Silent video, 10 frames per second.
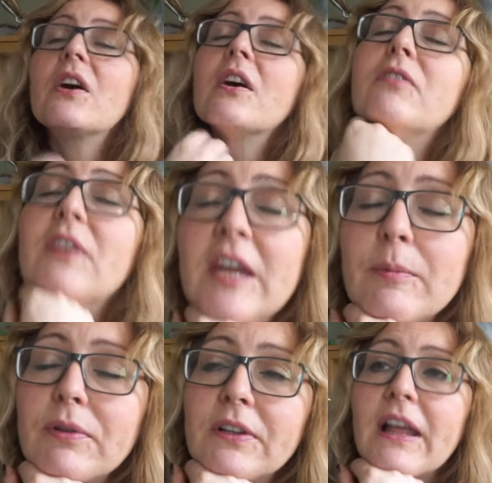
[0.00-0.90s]
of
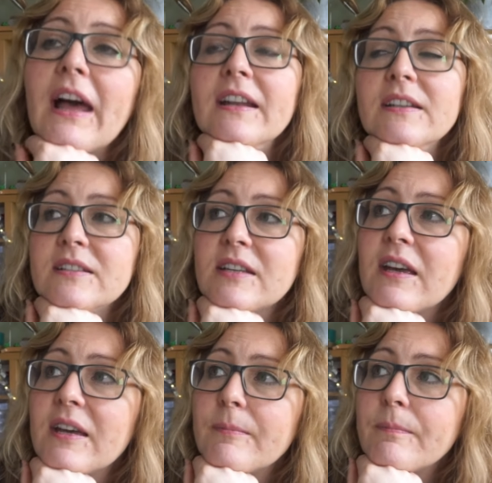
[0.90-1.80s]
April, and
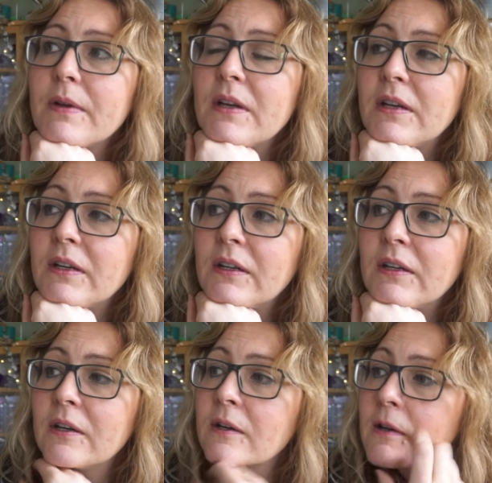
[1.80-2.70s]
um,
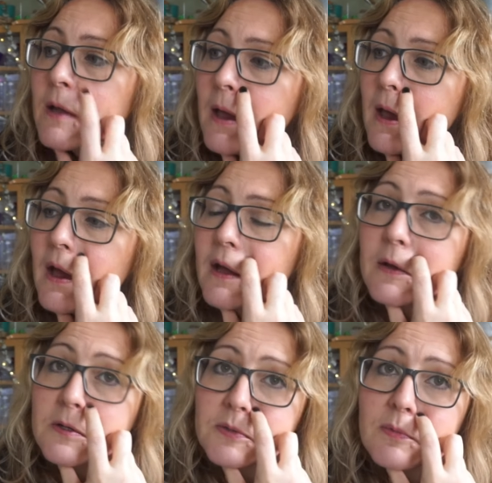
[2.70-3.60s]
I
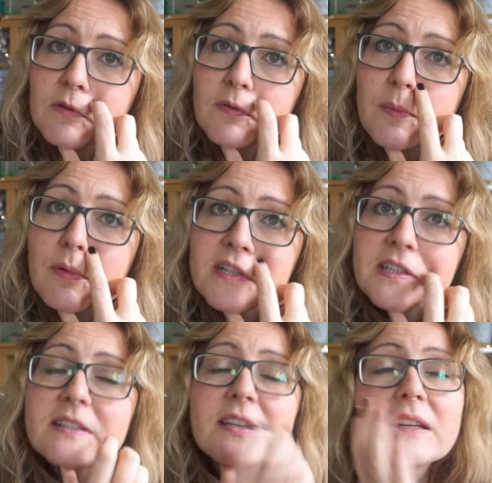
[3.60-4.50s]
got some lovely
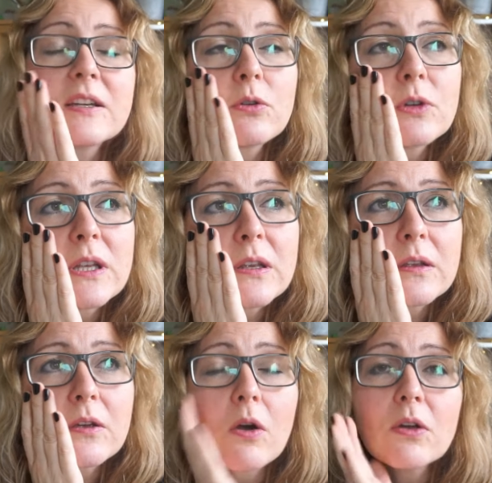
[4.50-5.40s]
presents. I only
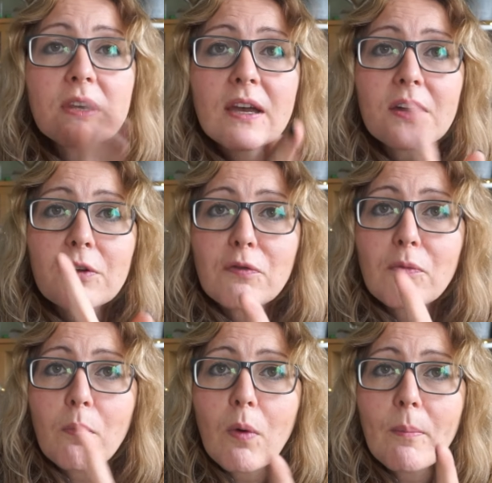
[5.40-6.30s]
got yarn off
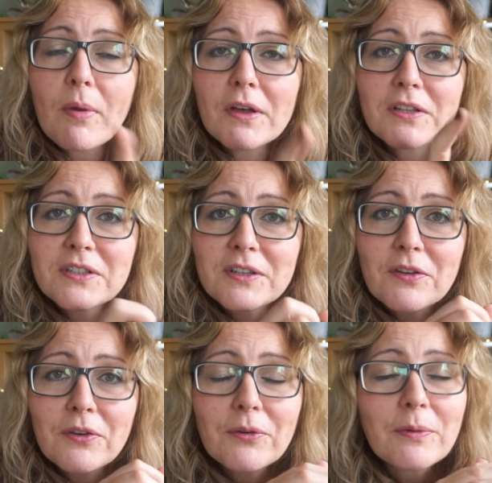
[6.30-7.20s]
one person
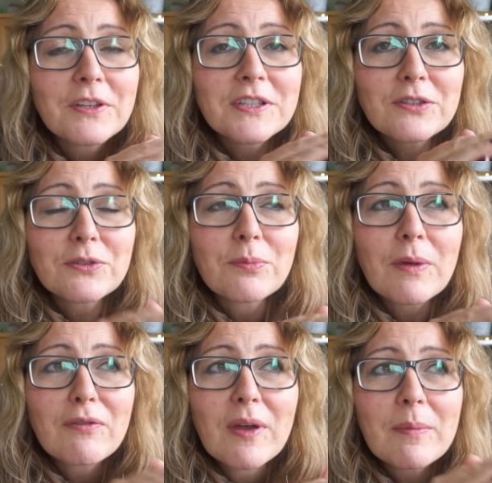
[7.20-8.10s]
though, because I don't,
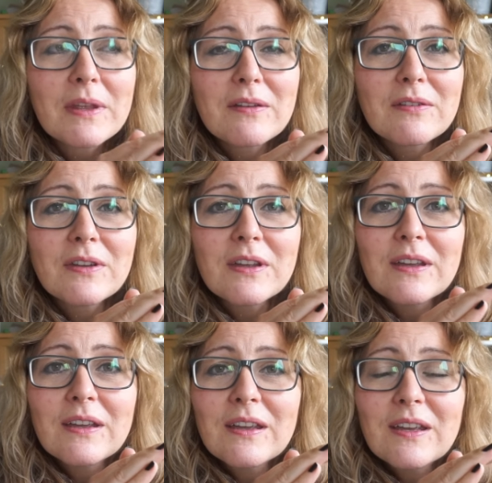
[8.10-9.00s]
my family and,
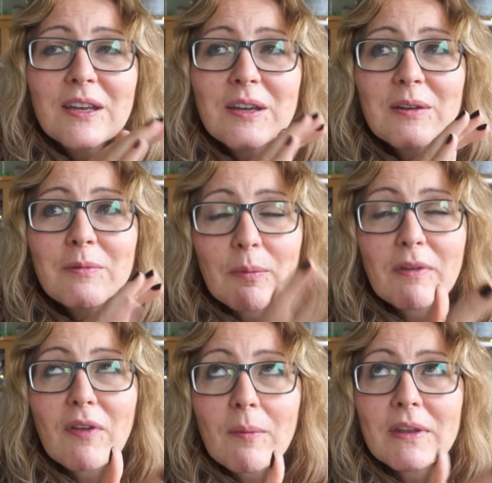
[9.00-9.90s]
well, my
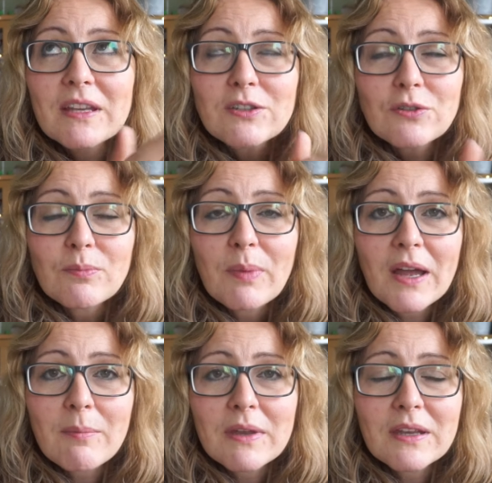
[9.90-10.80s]
family don't
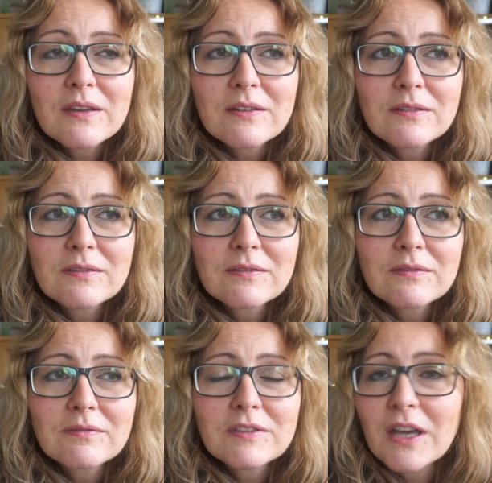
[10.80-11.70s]
buy me
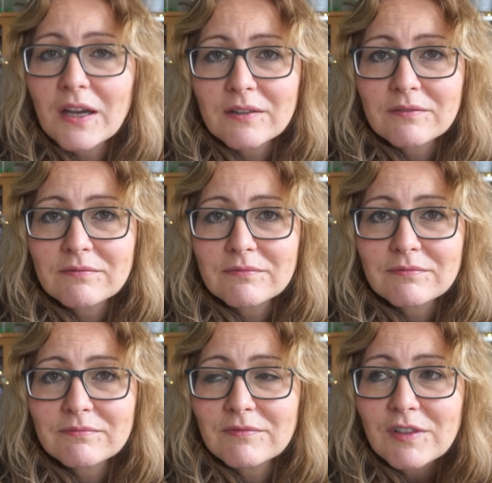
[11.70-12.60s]
yarn.
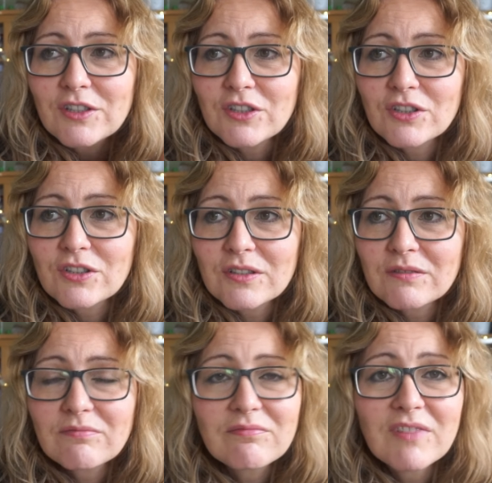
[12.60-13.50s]
It's just,
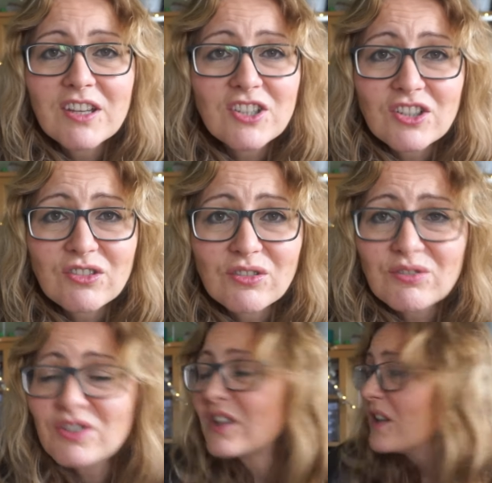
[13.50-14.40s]
they just don't.